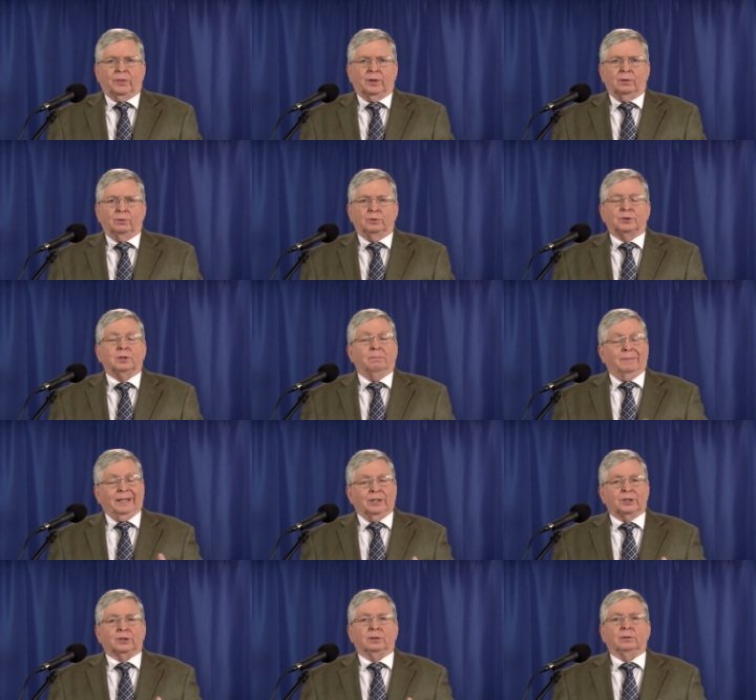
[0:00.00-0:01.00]
with those
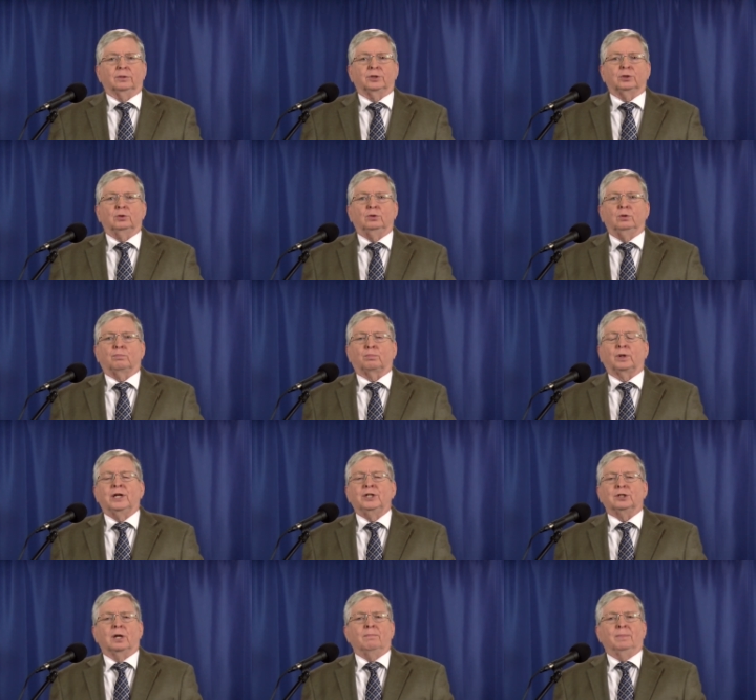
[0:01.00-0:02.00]
ministers who
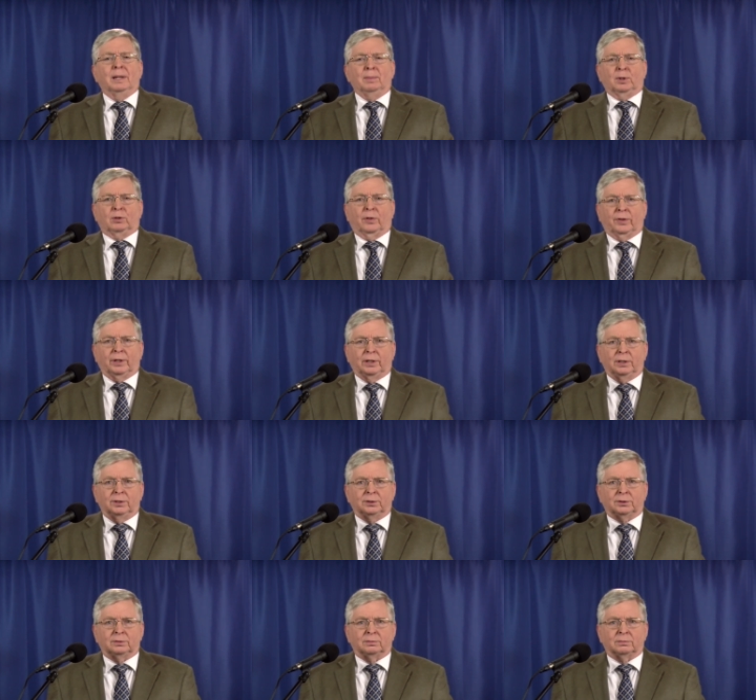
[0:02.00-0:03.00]
preach unbiblical
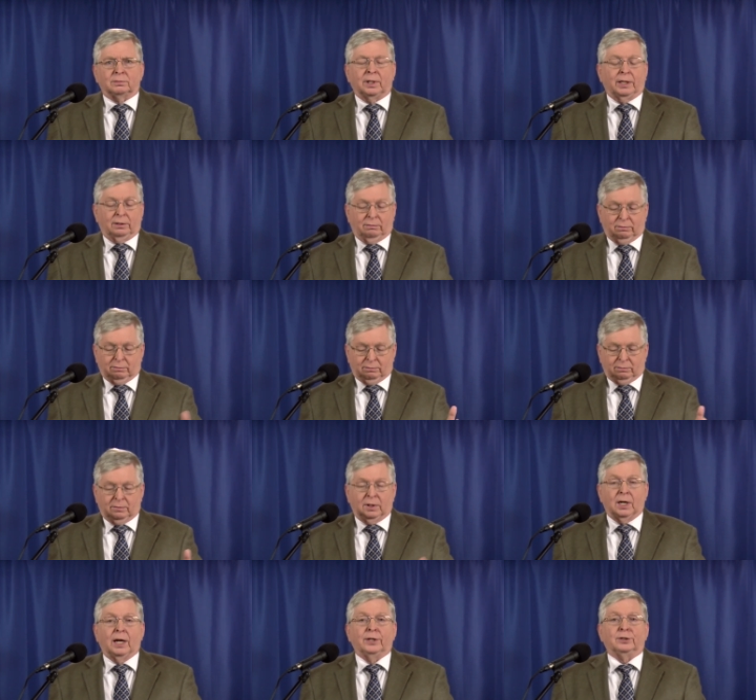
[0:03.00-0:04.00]
things, like
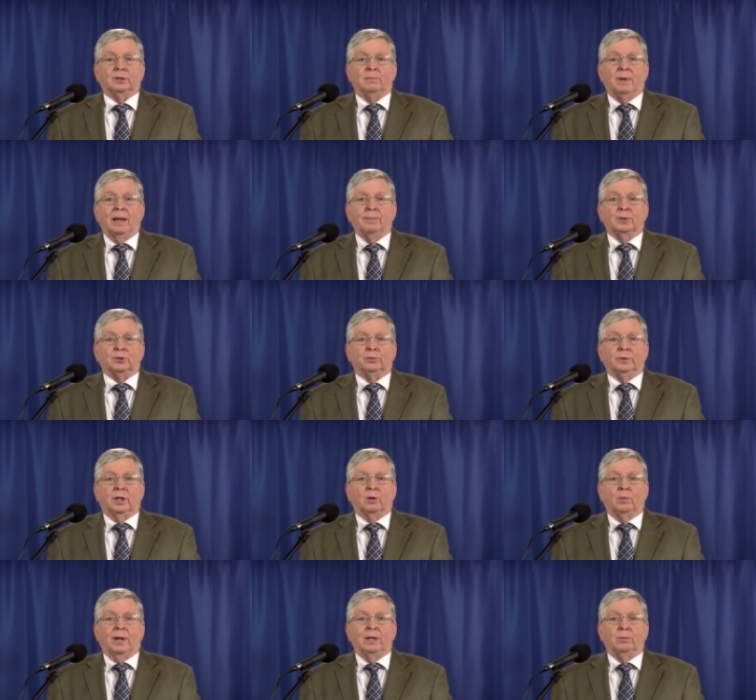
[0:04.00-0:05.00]
God's commandments are
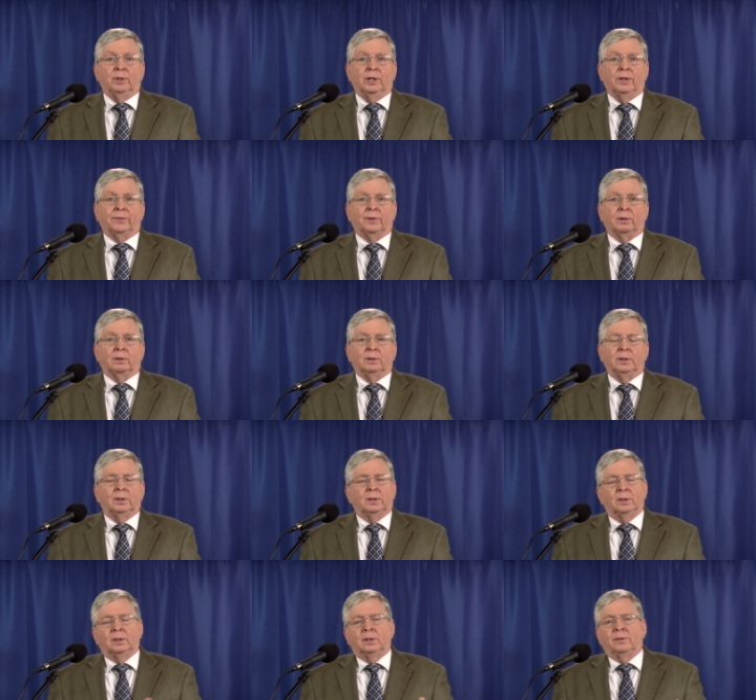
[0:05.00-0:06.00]
done away with, or
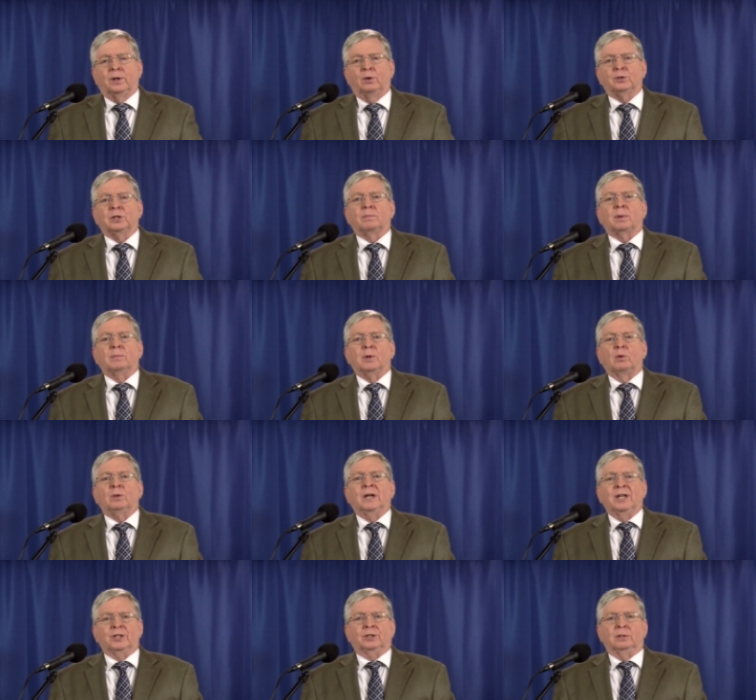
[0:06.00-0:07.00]
those that promote
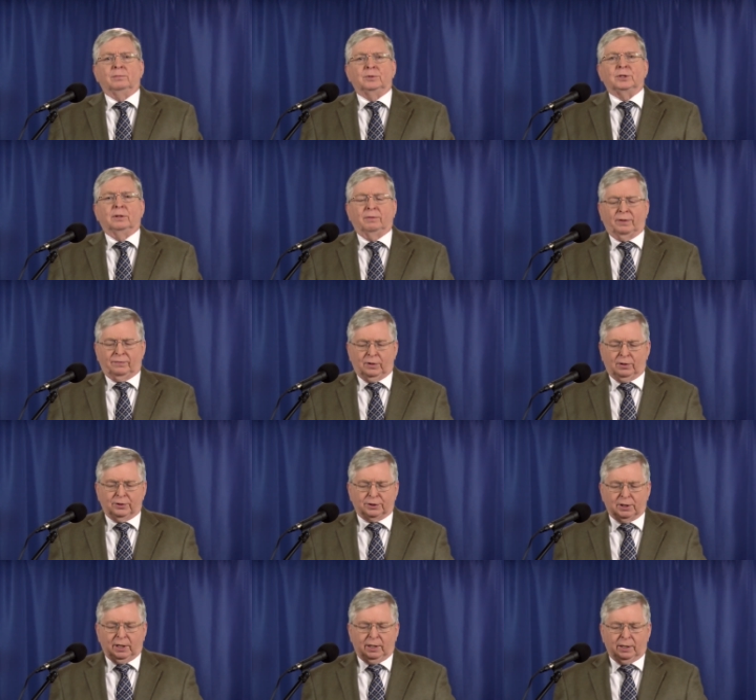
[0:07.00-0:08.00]
customs of the
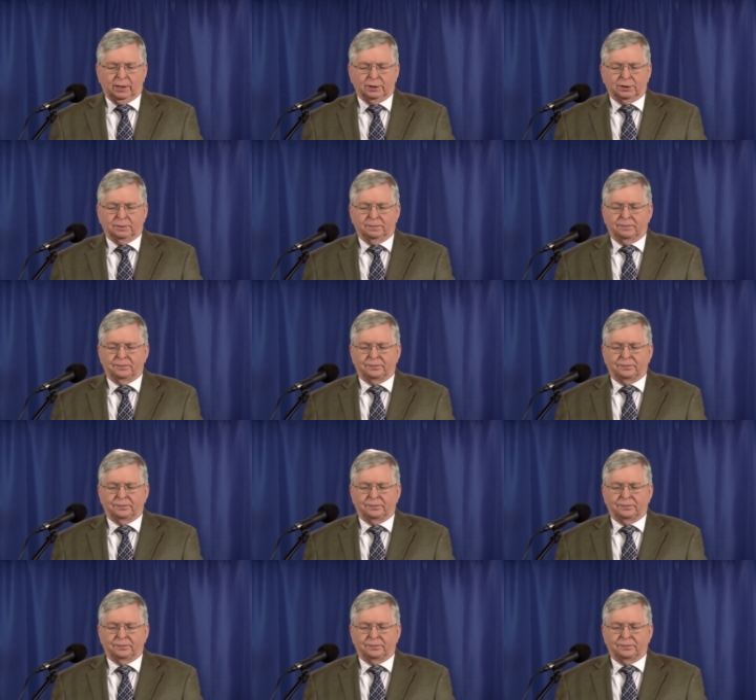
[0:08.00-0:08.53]
false gods.